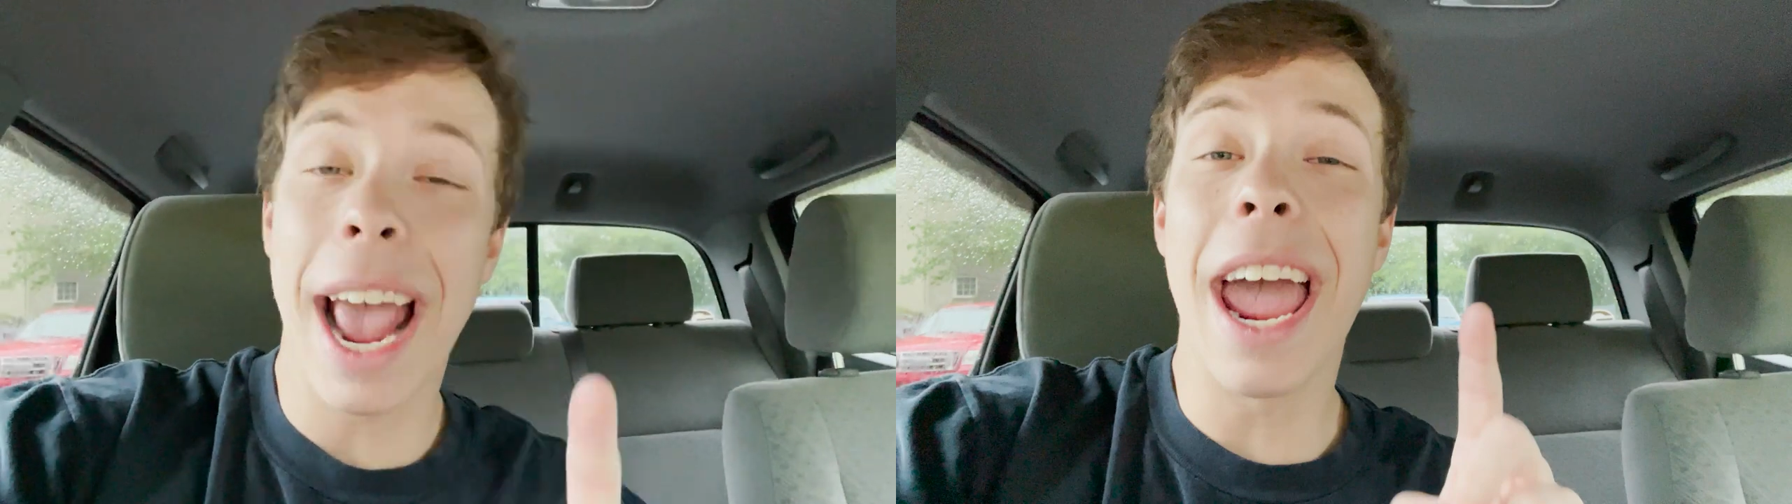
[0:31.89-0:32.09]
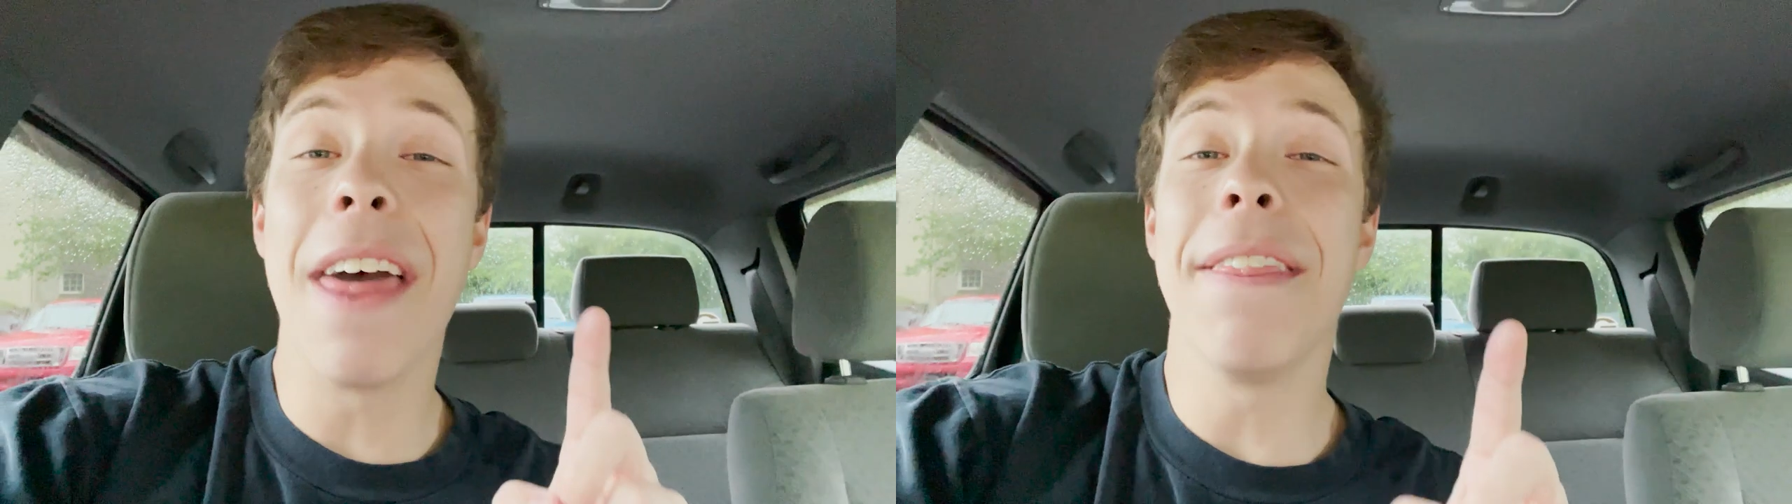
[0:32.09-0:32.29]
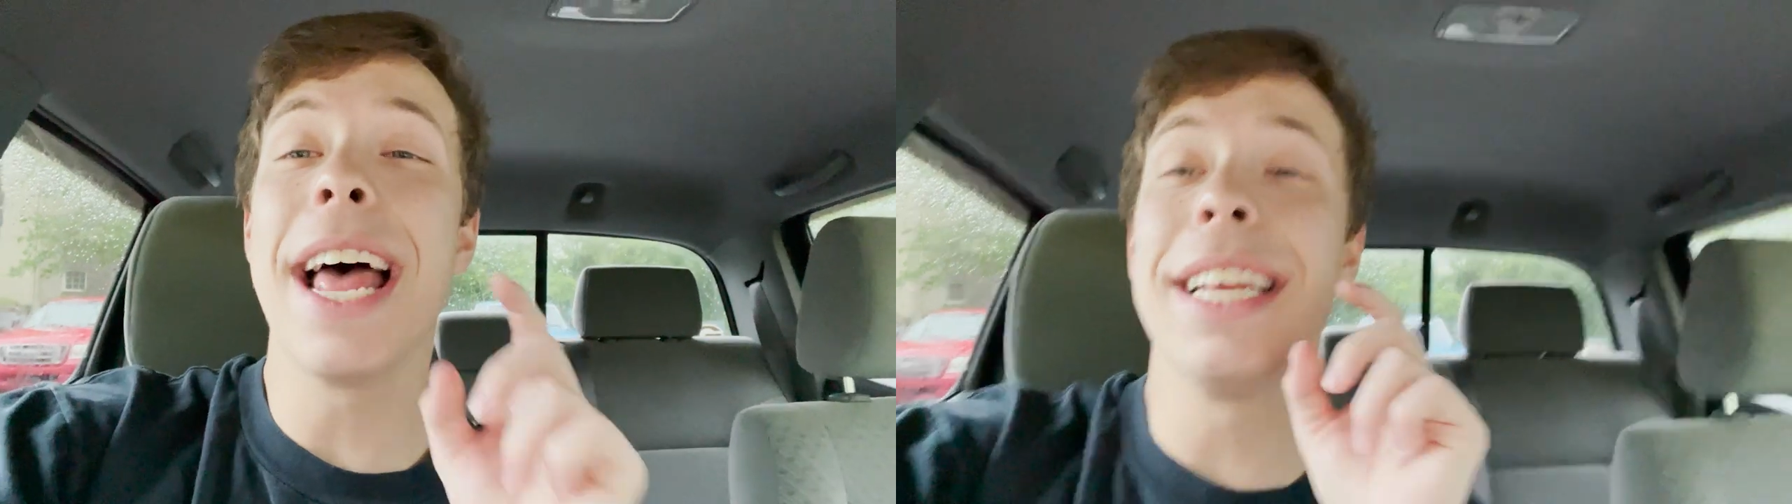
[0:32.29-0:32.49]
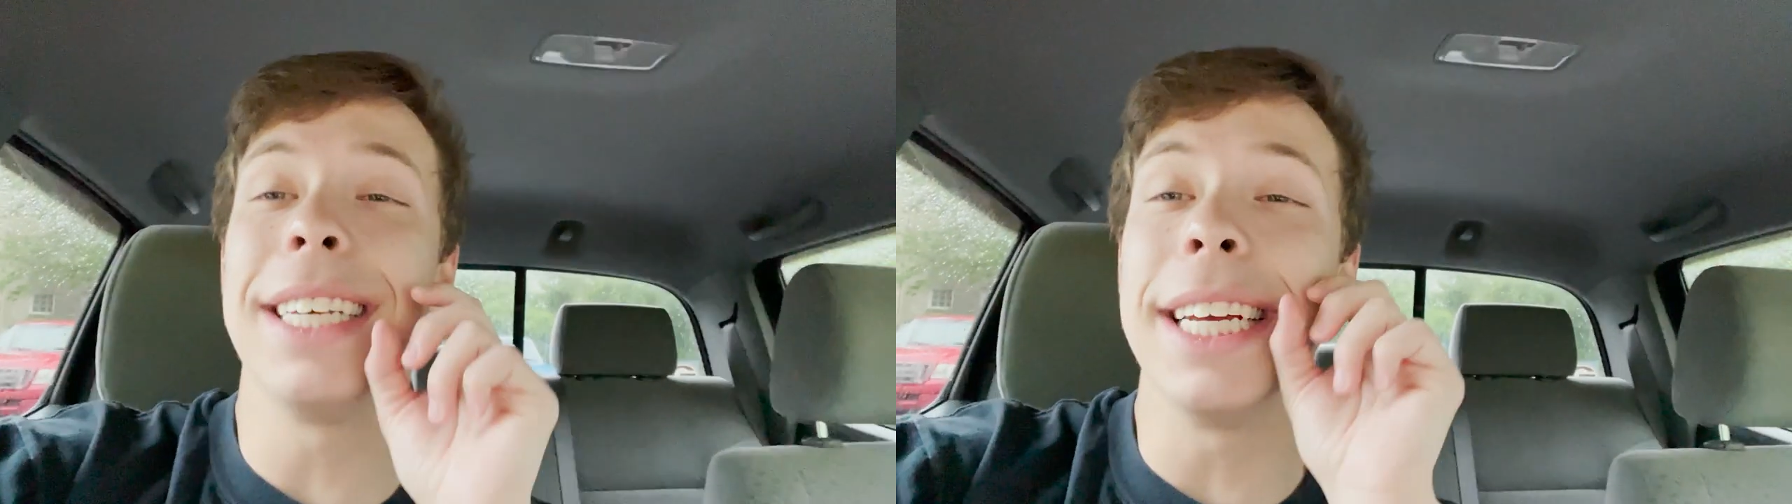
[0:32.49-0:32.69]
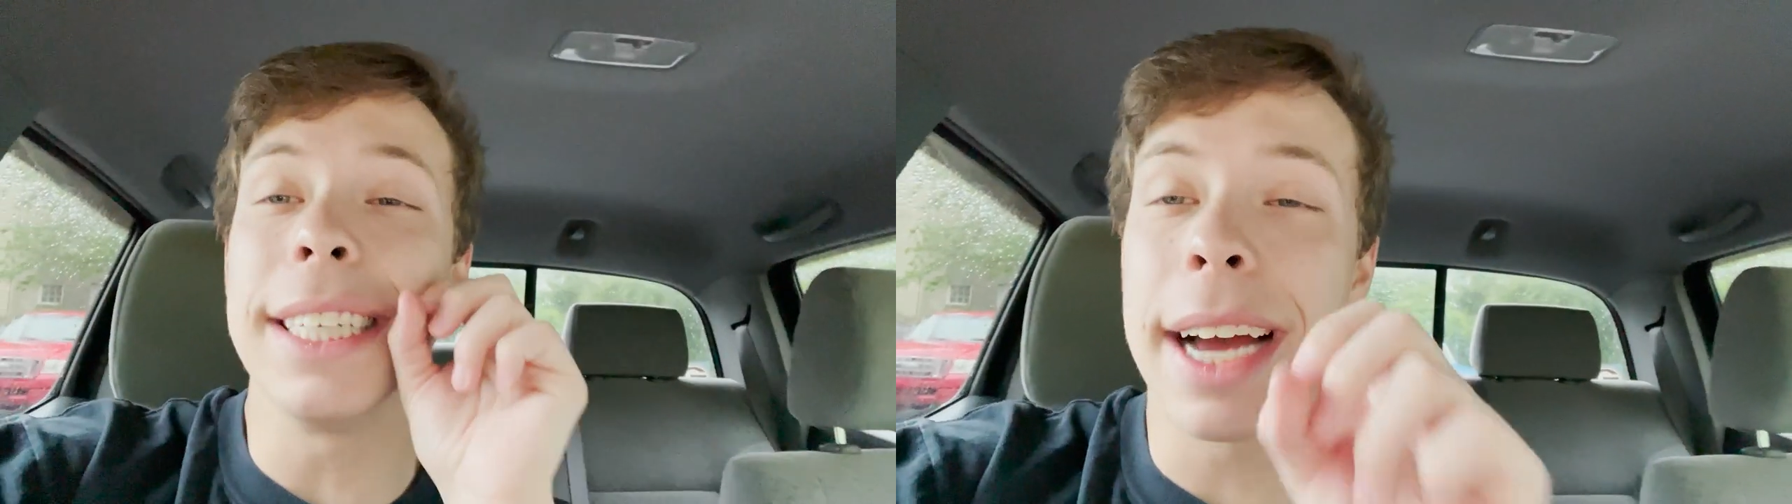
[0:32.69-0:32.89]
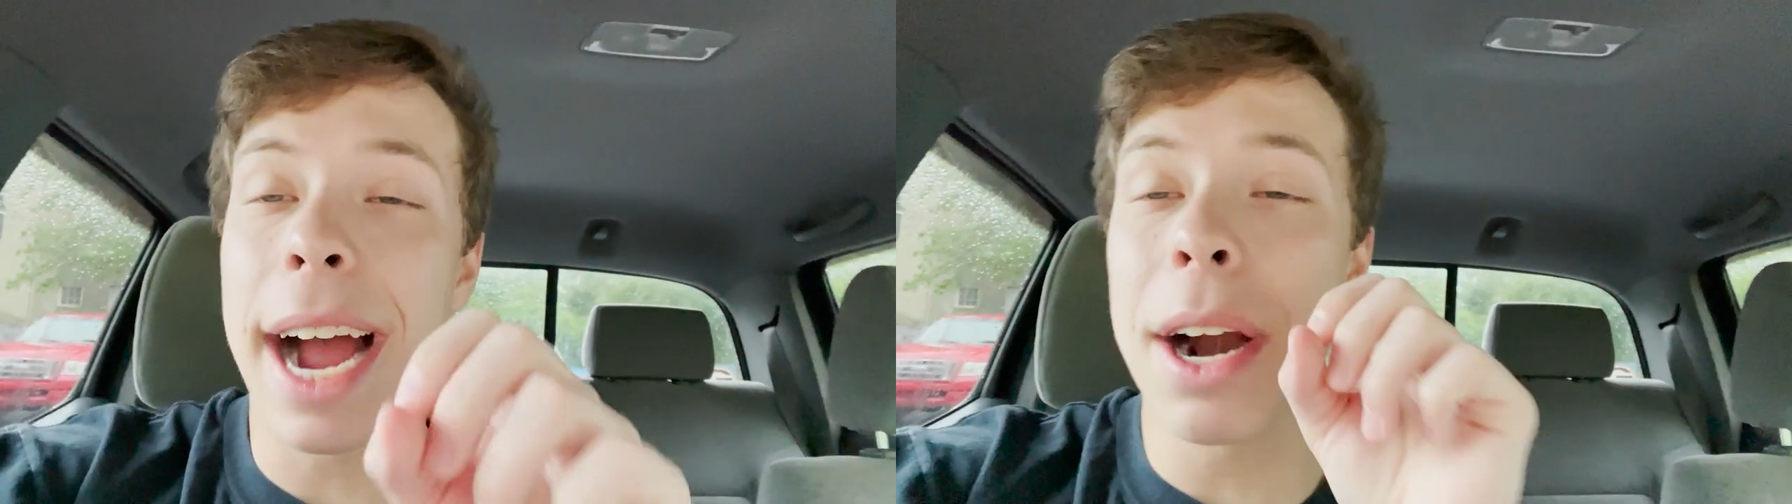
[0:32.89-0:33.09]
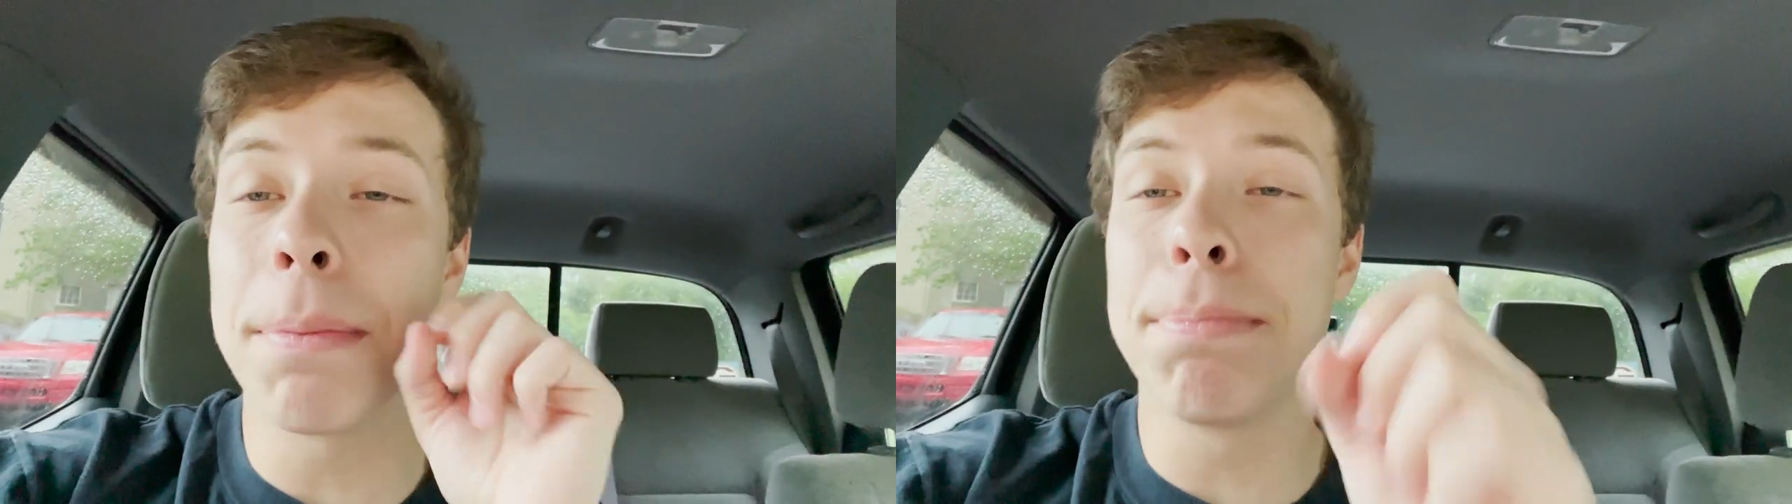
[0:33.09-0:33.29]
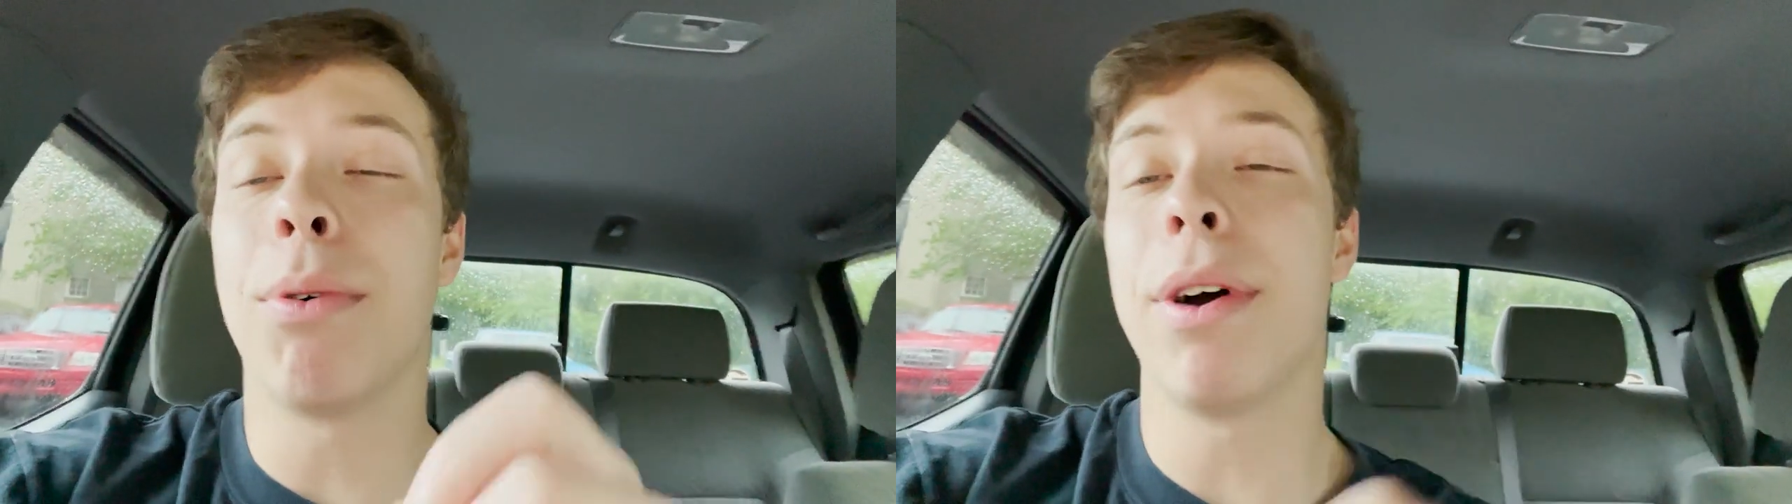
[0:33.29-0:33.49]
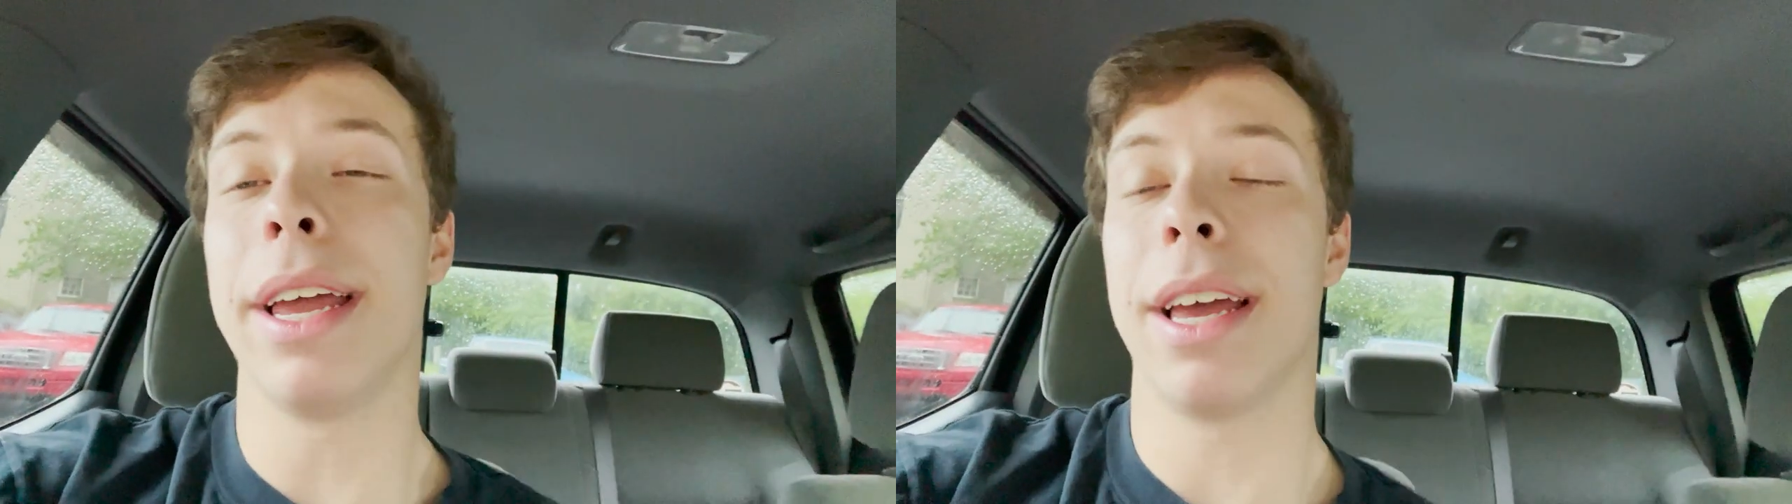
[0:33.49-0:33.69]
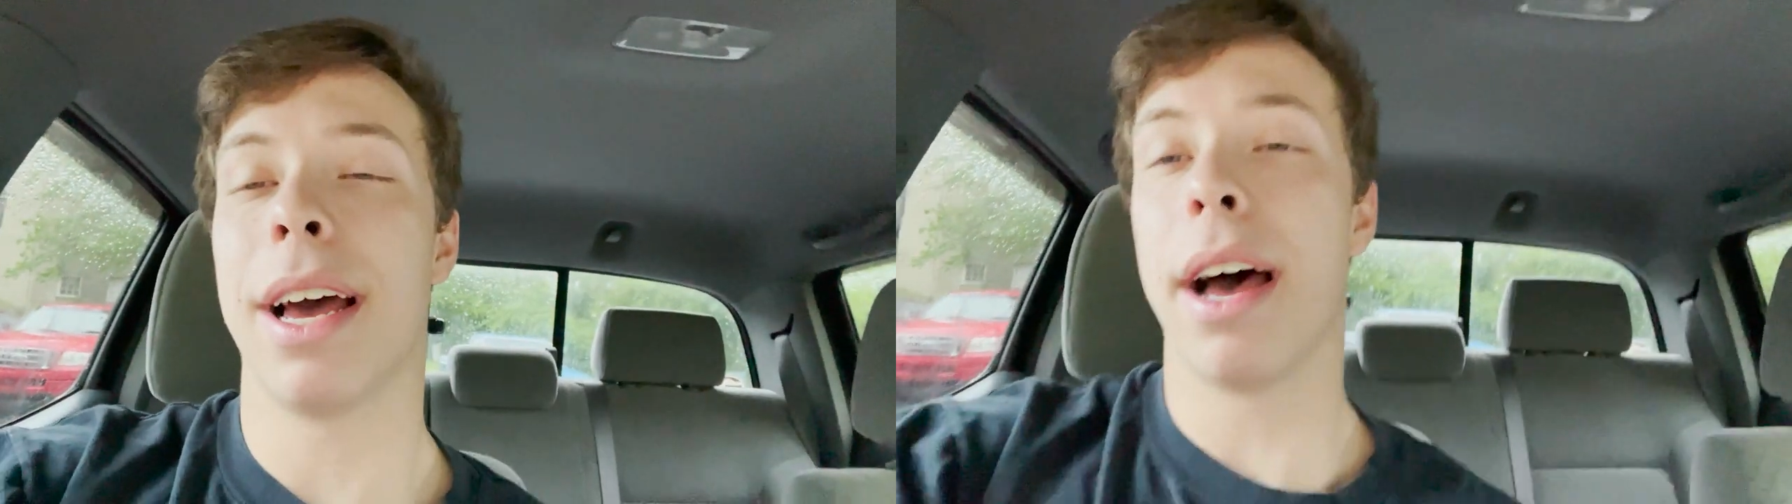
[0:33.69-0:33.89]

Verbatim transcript: and that is the entire point